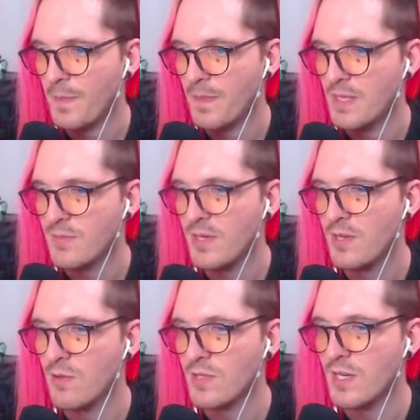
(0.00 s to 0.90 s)
it's pretty
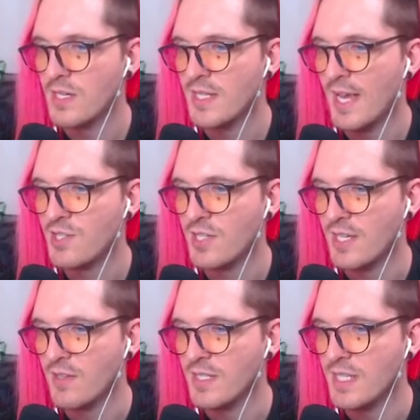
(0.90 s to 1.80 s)
unorthodox to actually
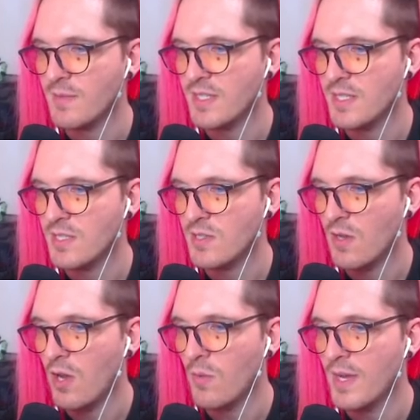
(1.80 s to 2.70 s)
kill these enemies in this
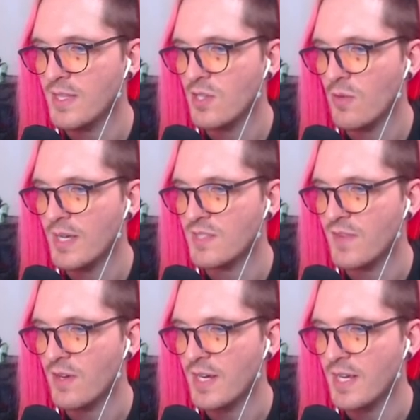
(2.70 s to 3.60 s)
hallway. This hallway is
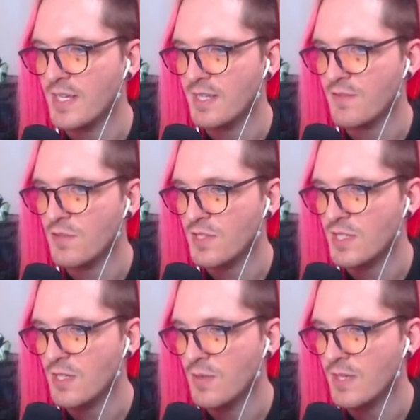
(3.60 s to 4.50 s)
very difficult to
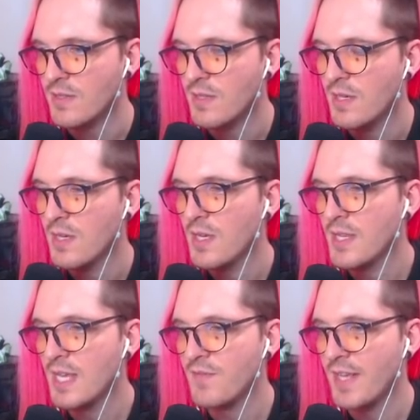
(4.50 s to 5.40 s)
deal with.
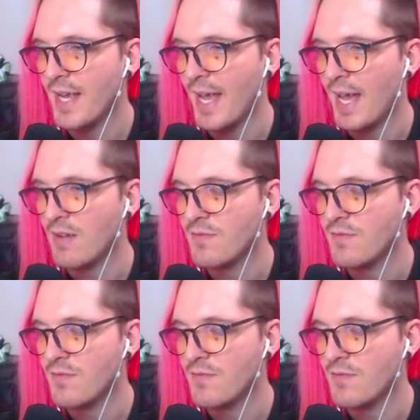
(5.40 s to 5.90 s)
Thankfully, I have